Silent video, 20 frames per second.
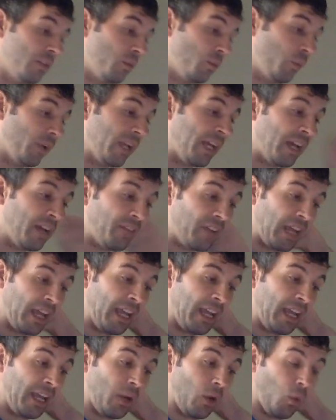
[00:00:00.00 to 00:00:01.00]
we have
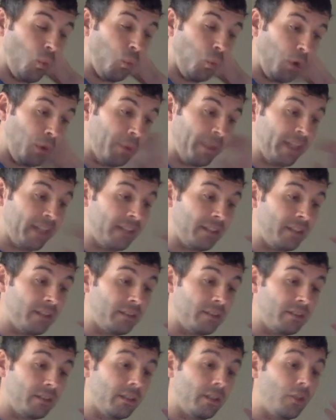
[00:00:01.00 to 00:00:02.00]
a woman
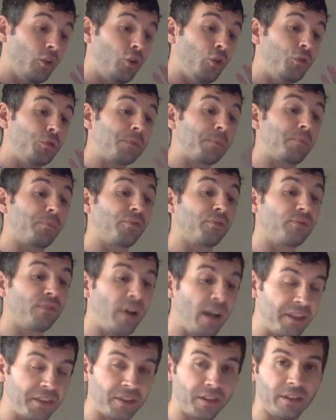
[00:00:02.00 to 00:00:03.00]
whose
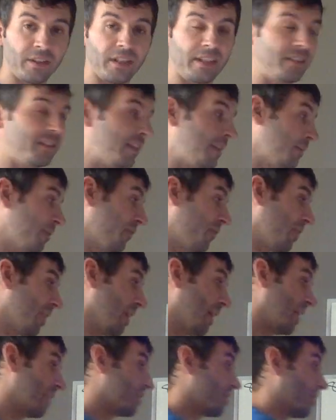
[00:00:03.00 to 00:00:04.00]
brother is hemophilic.